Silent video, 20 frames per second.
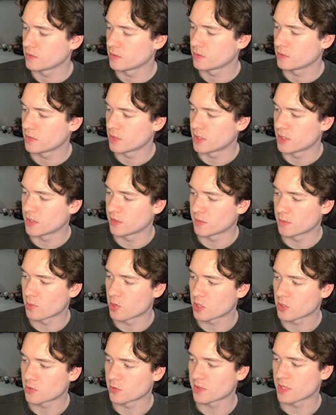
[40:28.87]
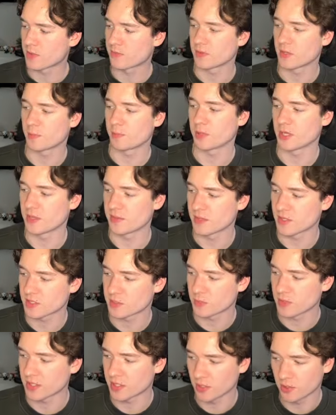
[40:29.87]
DiMarco definitely playing
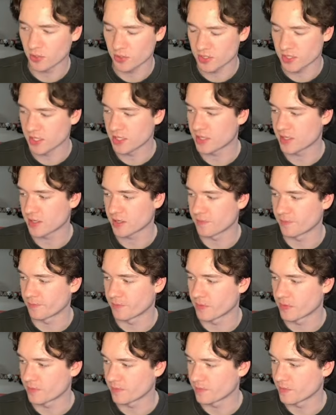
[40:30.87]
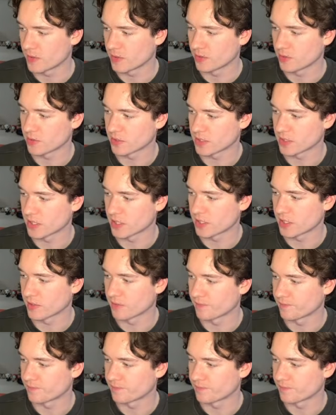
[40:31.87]
this week. It looks like it. It looks like it.